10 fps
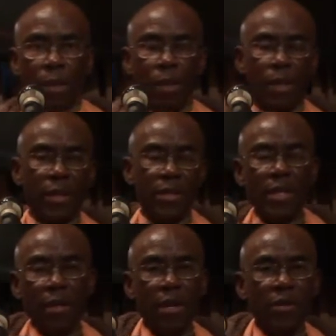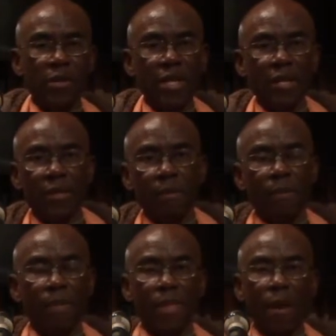the Krishna consciousness
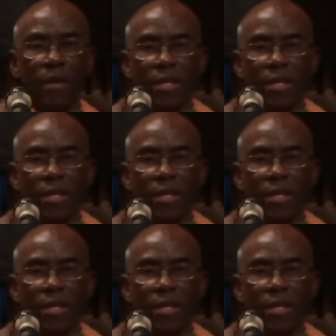that was